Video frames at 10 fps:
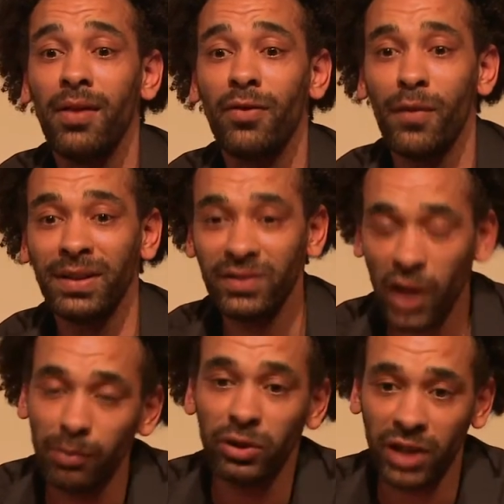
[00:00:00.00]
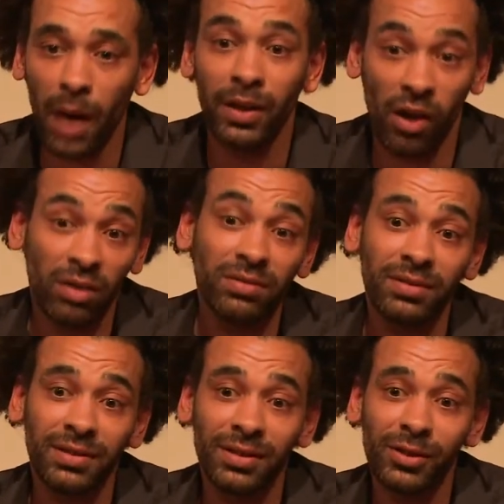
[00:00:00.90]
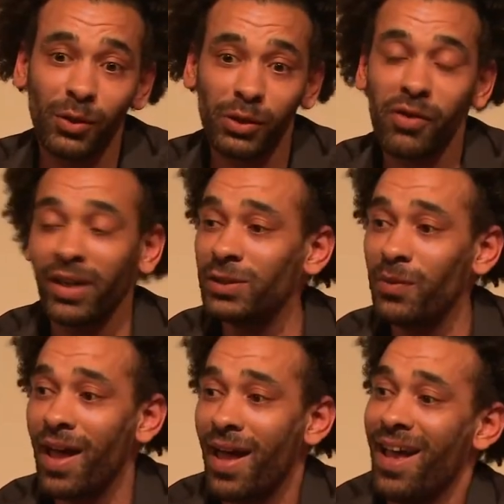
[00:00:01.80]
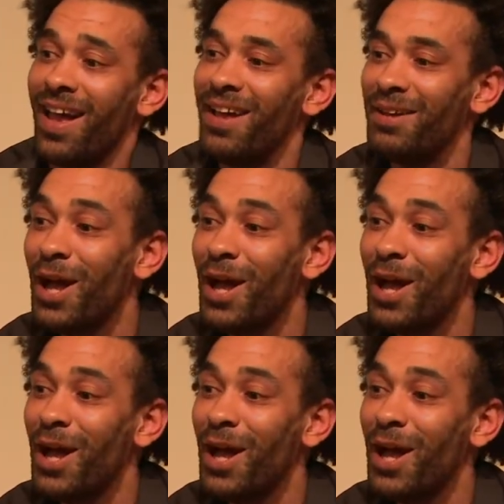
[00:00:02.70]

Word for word: there is so much going on. You're trying to wear